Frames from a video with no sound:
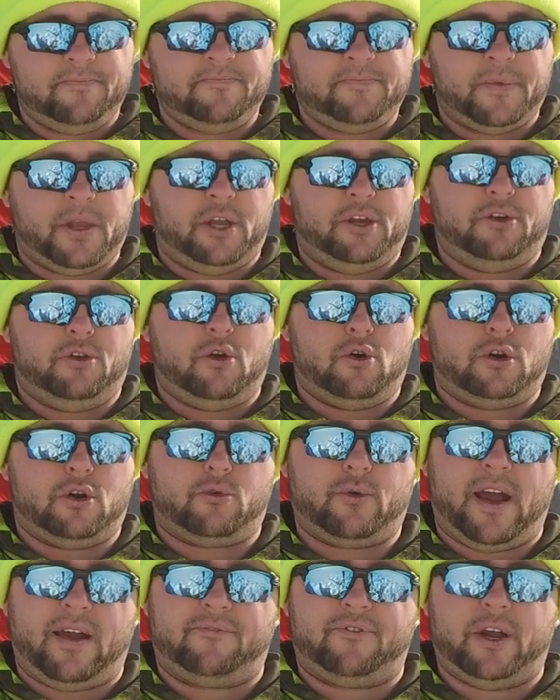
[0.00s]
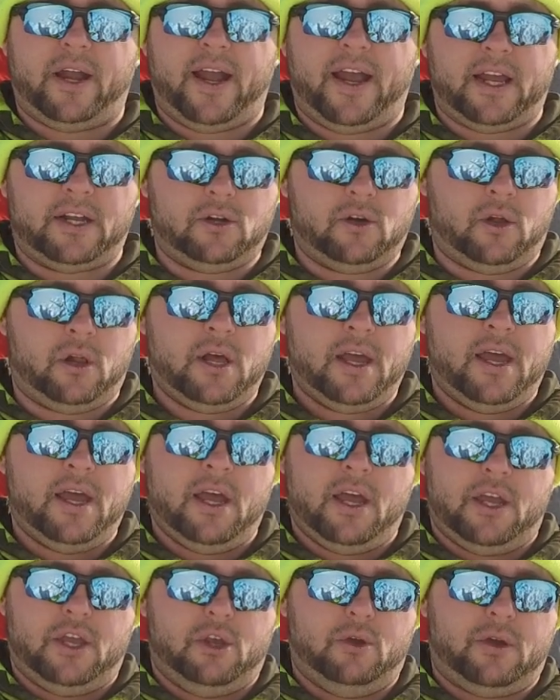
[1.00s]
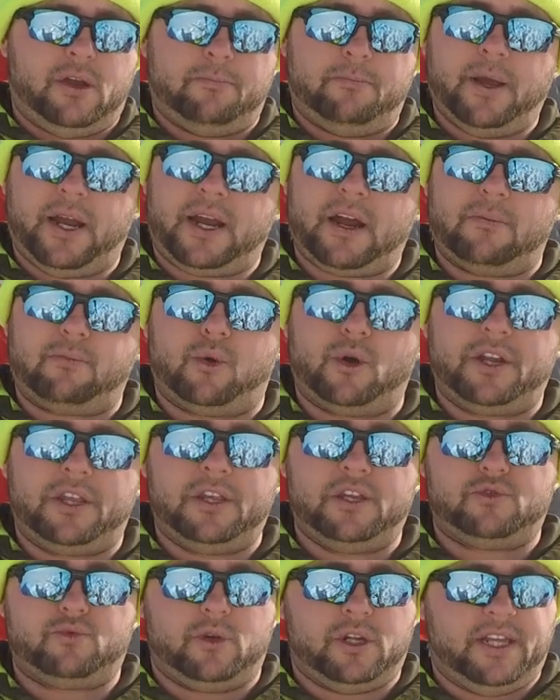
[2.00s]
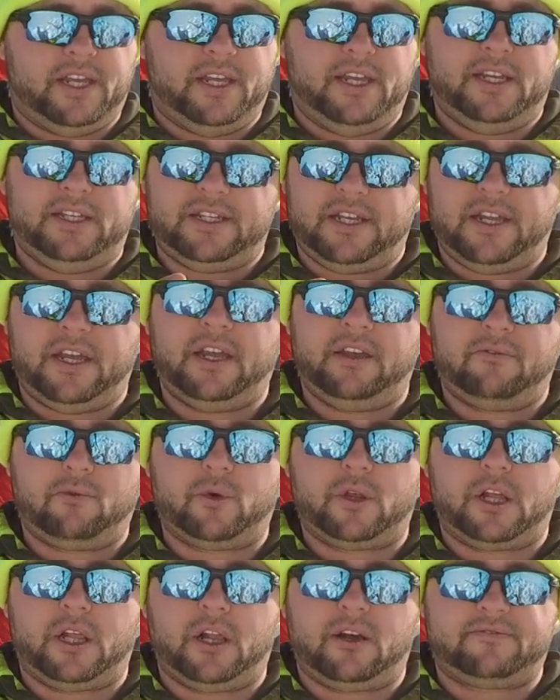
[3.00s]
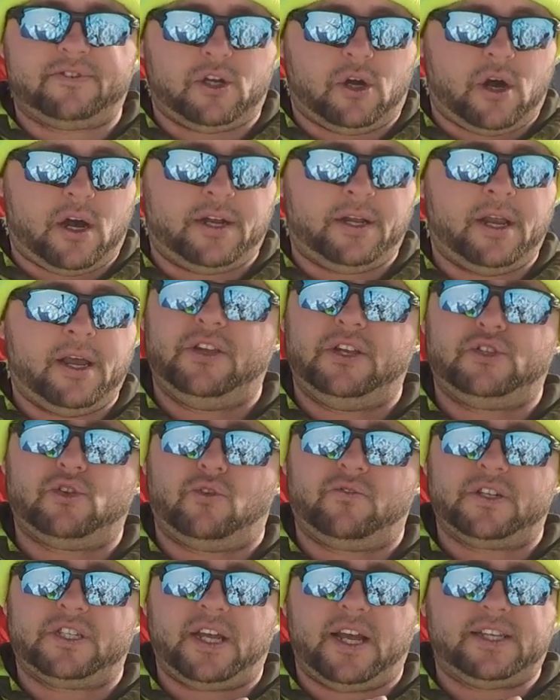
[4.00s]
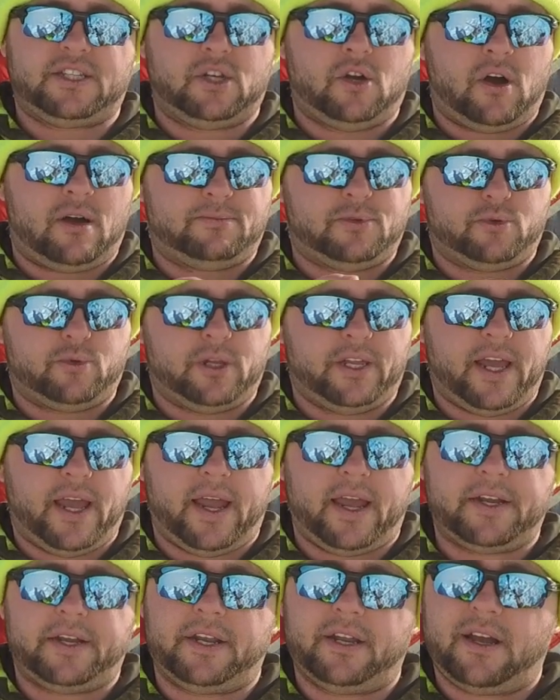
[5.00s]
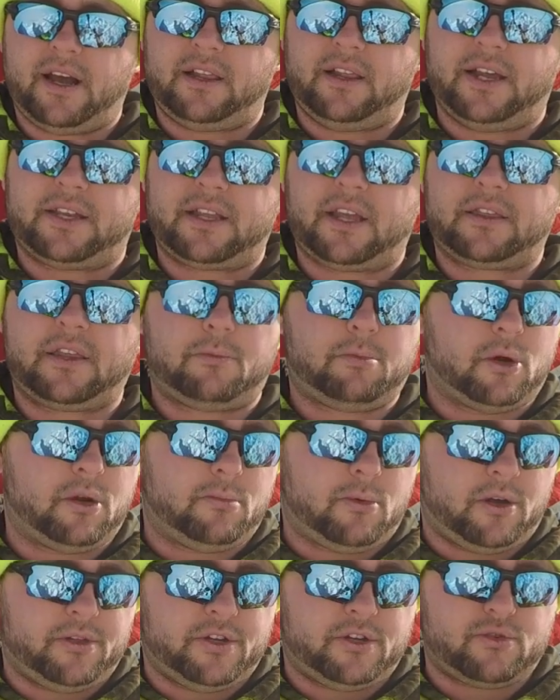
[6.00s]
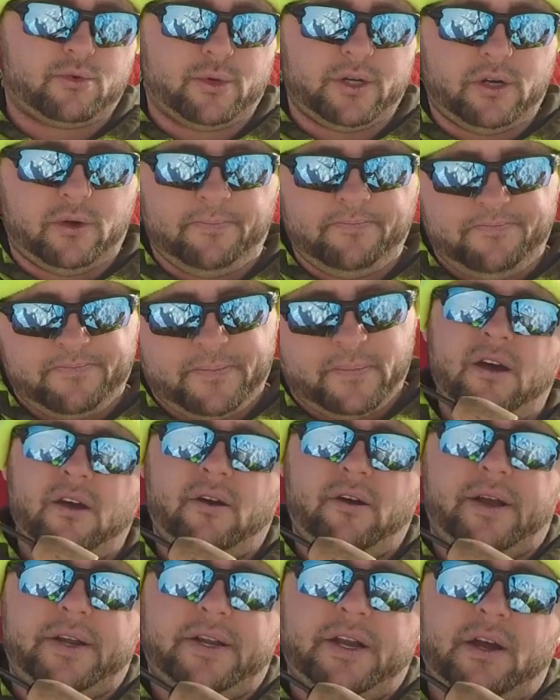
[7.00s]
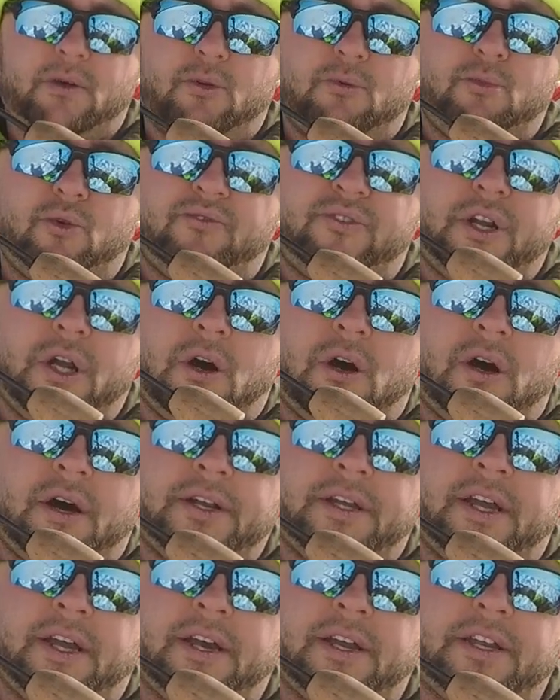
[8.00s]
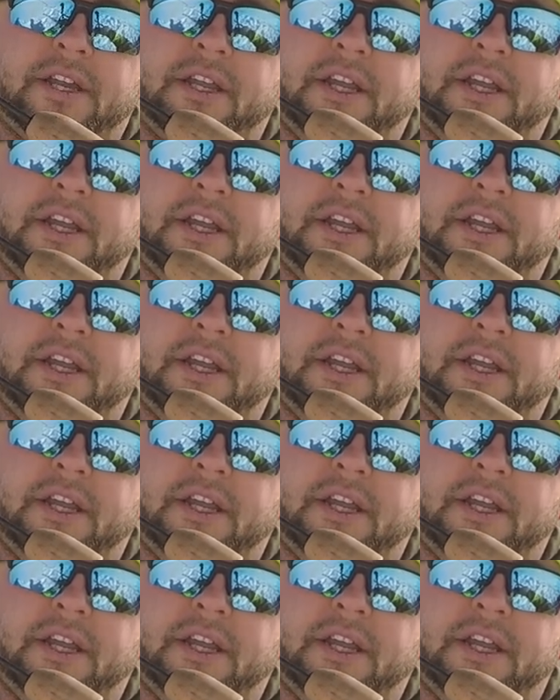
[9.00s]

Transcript: and you go to grab for your handle, you can pick up one of these really easy, even with gloves on. These oversized knobs are really handy. I like that they put them on this reel. All right, now we're moving on to the